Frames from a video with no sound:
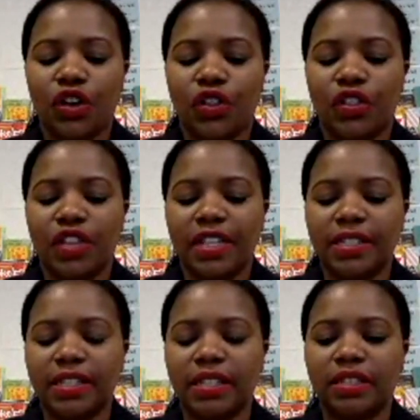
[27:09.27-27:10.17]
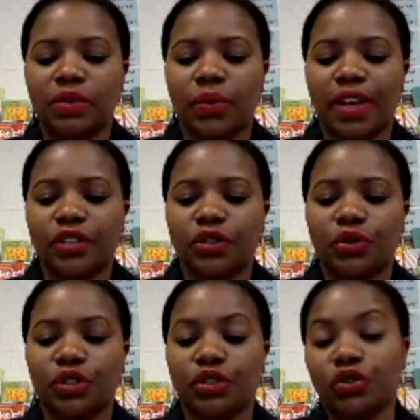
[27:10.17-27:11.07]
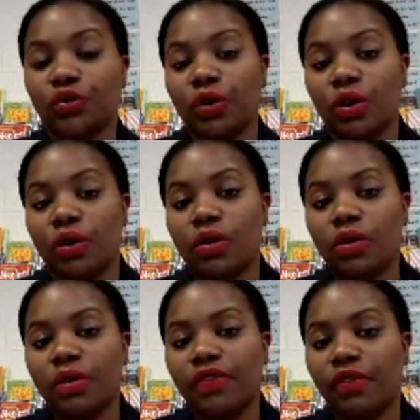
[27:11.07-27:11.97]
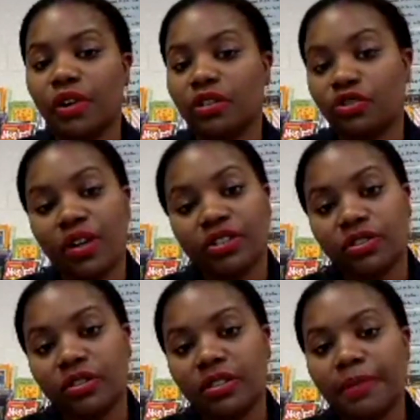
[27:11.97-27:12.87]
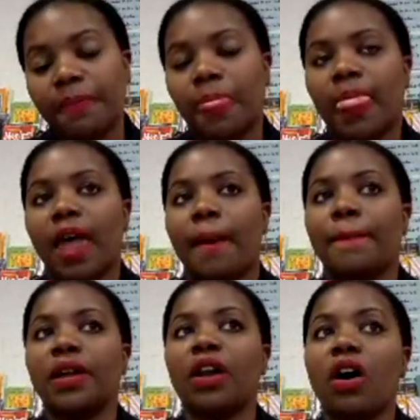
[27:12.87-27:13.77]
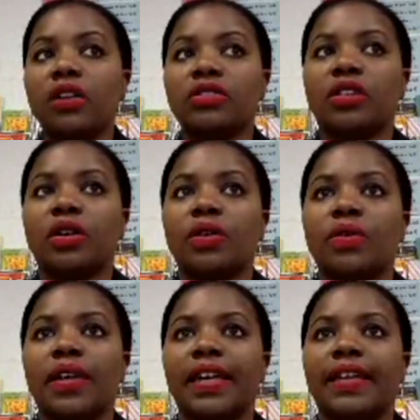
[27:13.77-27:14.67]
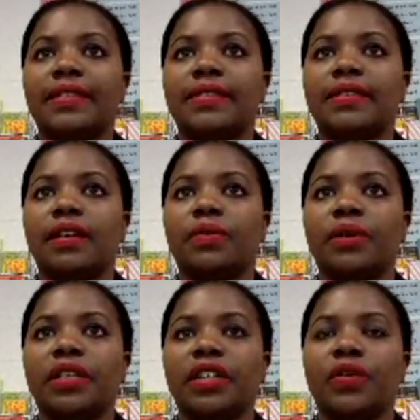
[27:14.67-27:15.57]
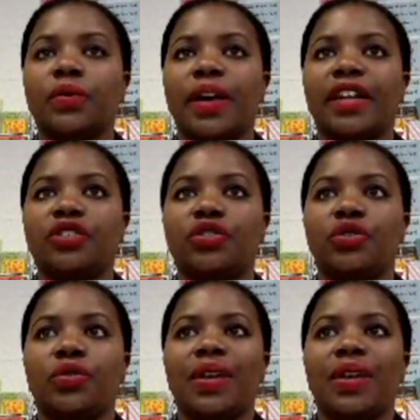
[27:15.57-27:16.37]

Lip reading: this is a way to control for structures, but also it's a really good way to,